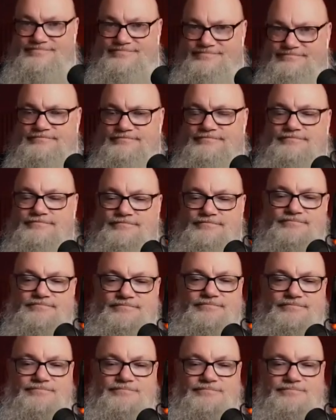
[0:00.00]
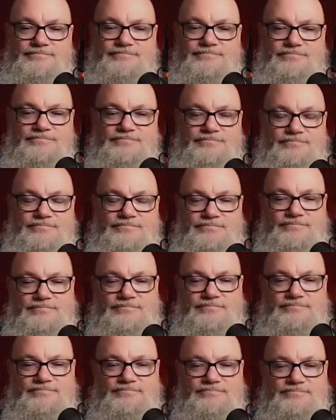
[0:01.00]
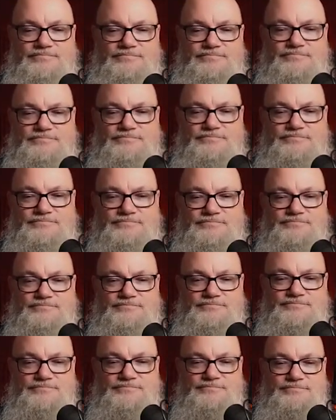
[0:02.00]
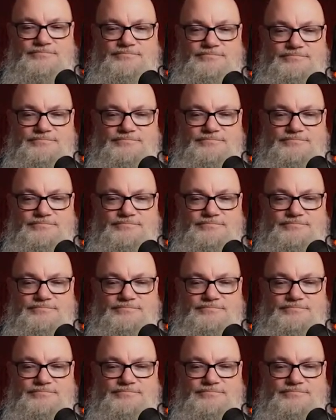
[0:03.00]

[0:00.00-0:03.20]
[no speech]